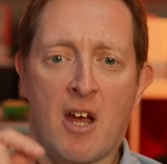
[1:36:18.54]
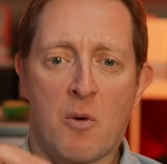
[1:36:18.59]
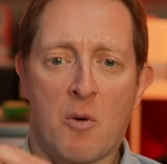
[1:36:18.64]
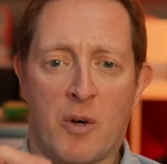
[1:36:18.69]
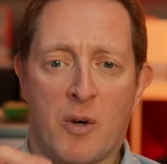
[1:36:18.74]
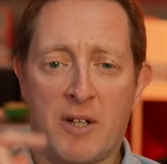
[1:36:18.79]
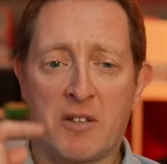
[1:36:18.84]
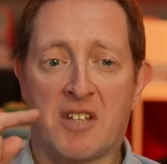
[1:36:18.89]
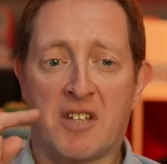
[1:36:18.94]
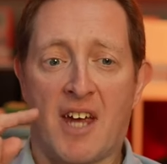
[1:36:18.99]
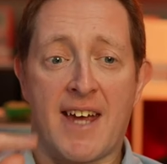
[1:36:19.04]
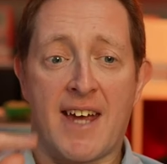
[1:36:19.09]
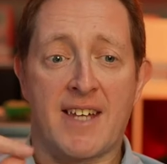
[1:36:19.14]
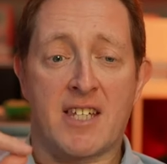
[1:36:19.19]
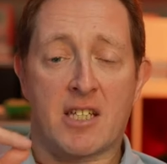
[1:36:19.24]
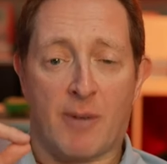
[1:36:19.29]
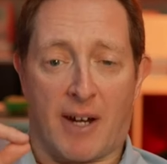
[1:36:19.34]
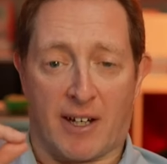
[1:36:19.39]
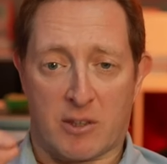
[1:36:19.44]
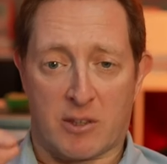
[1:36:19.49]
when you say
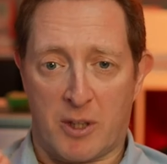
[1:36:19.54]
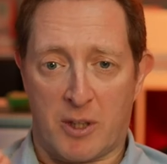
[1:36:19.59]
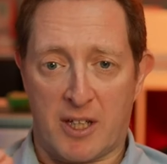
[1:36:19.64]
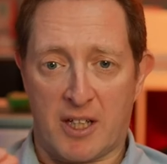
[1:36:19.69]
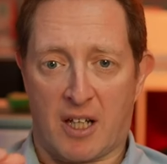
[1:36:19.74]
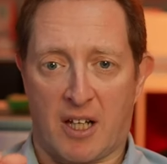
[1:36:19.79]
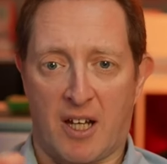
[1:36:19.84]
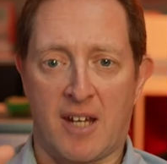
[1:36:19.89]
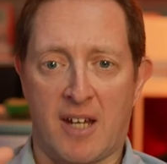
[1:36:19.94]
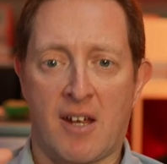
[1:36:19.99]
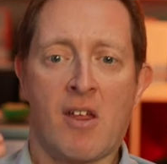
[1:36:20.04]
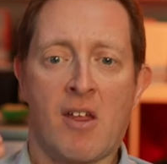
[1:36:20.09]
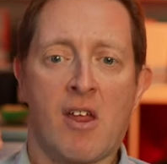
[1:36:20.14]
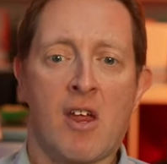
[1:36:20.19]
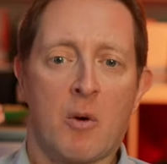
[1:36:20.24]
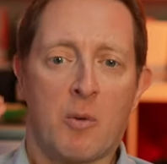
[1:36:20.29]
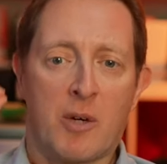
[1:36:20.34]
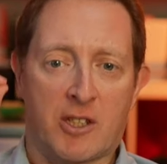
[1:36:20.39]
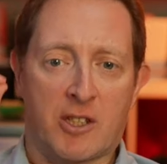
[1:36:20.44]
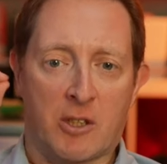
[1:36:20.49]
interacts weakly,
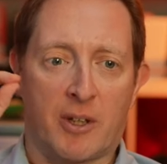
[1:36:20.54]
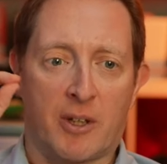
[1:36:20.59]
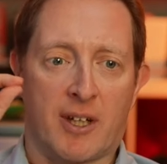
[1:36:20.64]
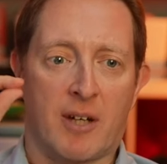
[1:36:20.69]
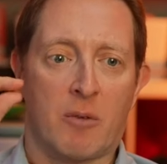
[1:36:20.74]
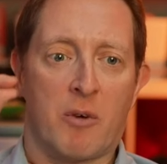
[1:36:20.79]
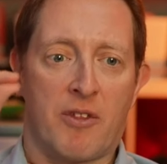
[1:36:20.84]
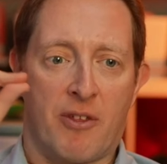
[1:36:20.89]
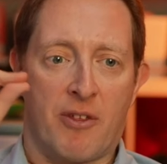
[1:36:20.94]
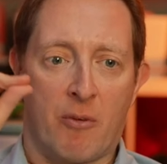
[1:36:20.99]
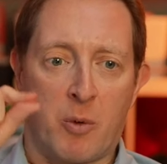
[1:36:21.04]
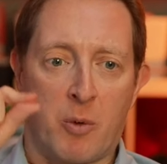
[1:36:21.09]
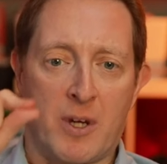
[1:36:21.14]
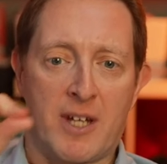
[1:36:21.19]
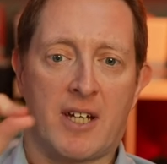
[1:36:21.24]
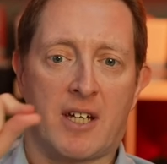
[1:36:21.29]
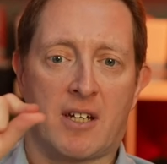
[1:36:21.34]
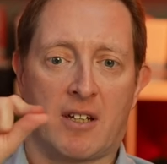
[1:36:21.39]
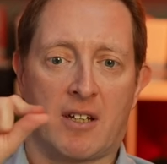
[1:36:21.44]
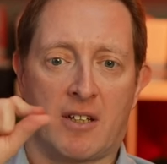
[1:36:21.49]
we're talking with the
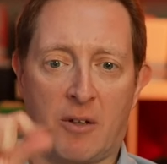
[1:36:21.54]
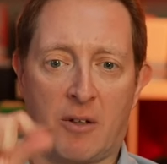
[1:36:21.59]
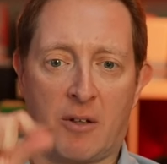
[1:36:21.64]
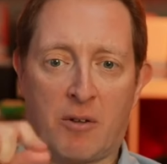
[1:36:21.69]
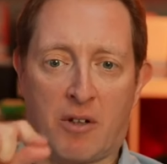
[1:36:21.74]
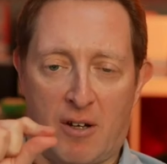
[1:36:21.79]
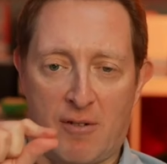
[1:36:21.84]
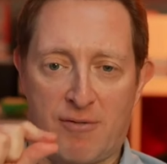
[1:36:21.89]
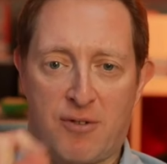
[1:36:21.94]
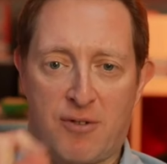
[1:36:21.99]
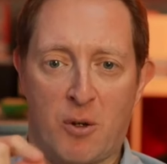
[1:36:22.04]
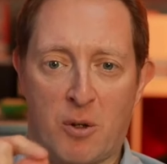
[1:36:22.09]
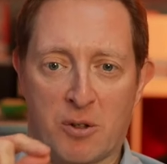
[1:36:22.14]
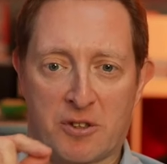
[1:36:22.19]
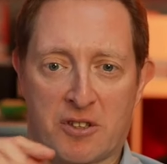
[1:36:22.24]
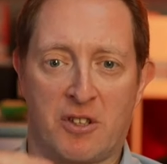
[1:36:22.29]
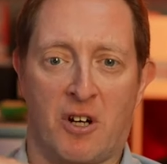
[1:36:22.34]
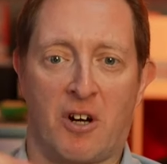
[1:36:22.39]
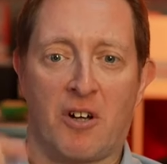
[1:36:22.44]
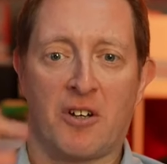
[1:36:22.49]
weak nuclear force, yes.
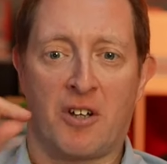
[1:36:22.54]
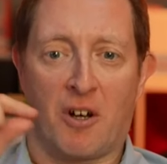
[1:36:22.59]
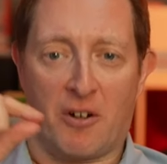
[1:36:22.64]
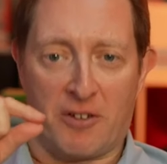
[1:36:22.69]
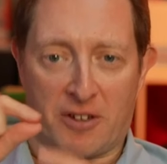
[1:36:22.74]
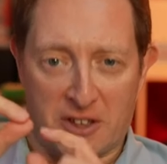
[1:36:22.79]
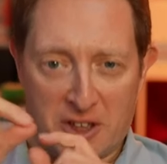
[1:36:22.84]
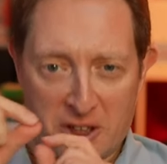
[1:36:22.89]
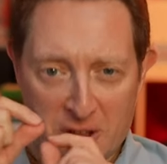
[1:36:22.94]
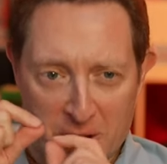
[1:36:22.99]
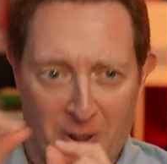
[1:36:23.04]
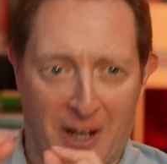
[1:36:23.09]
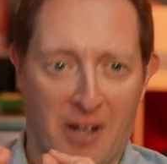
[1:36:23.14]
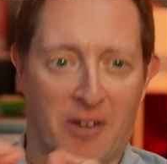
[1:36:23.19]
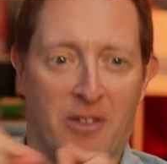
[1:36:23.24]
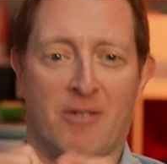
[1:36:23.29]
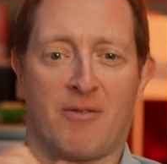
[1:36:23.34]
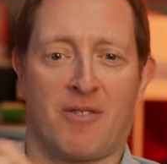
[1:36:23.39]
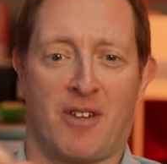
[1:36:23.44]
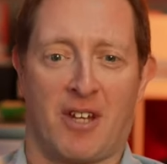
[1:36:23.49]
not not the strength of the